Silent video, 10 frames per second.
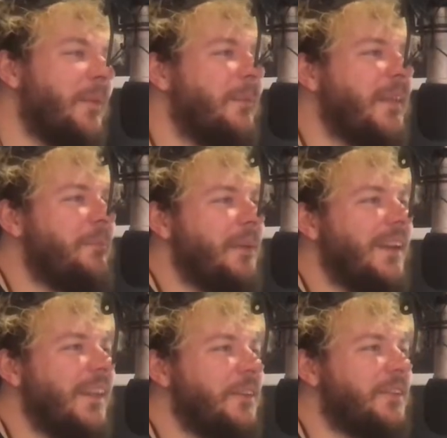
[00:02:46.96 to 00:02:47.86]
I remember
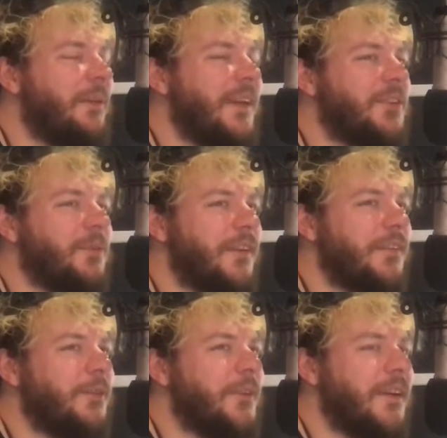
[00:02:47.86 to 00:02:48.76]
there was a picture we
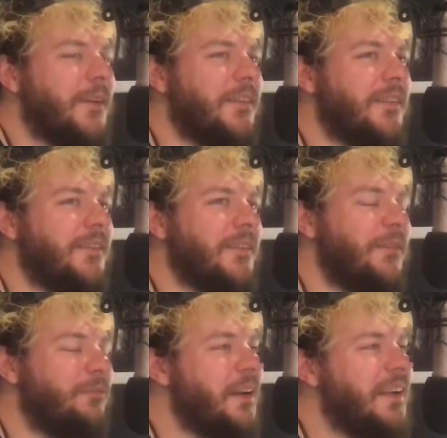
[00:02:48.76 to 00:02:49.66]
saw, and there was
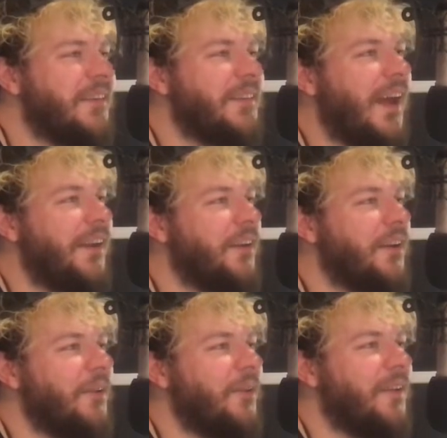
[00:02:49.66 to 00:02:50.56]
this really sad
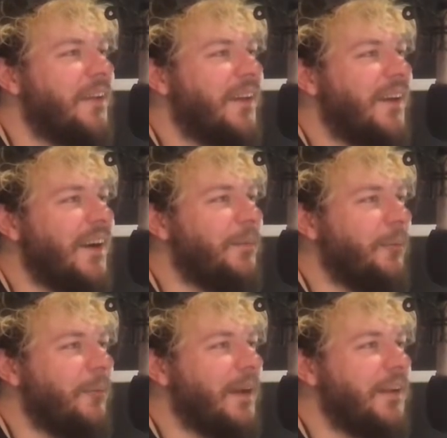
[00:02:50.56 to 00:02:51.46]
girl. I
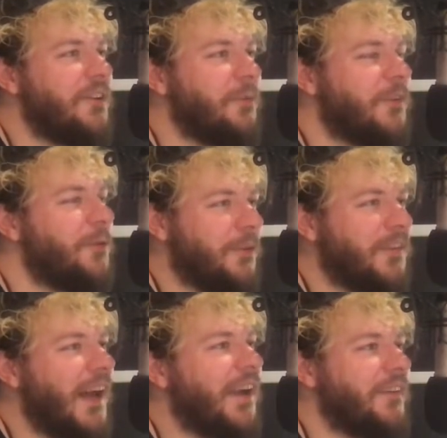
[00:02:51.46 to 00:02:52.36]
remember, and she was called
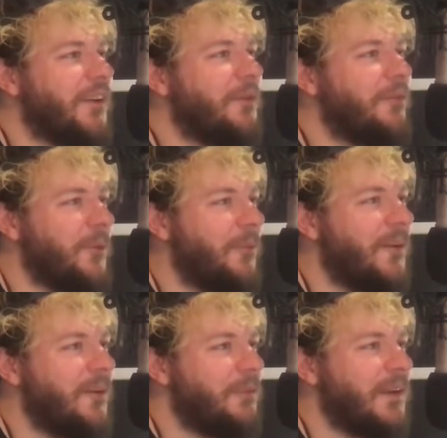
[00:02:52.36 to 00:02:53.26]
Sad Girl for a
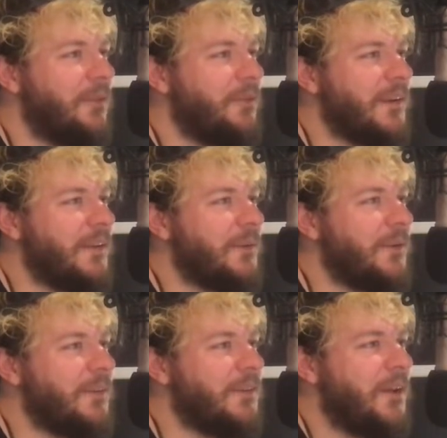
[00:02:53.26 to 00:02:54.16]
while. I think that's what
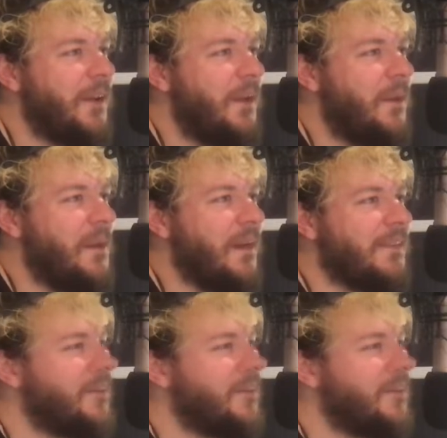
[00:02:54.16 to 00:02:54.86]
it was. Do